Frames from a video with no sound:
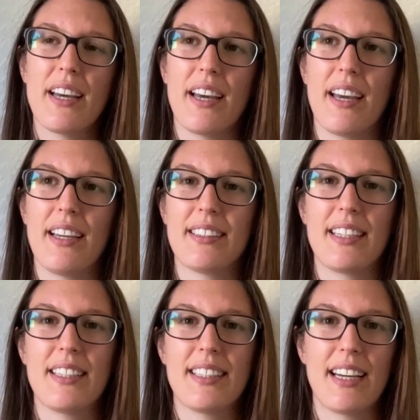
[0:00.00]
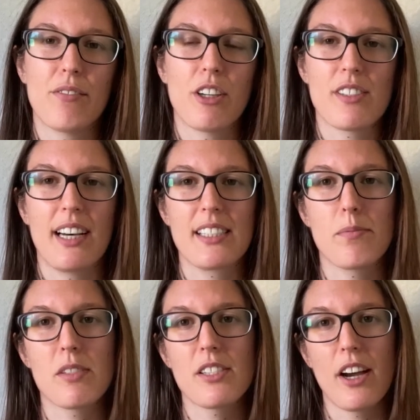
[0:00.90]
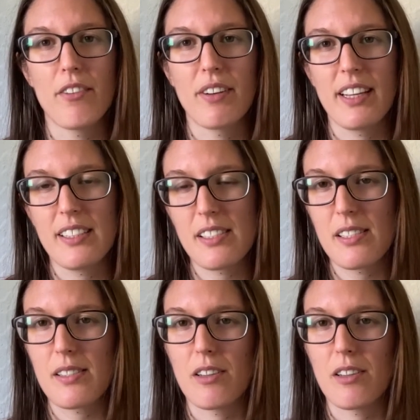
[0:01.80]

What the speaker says: And then in the end, we also had some surveys.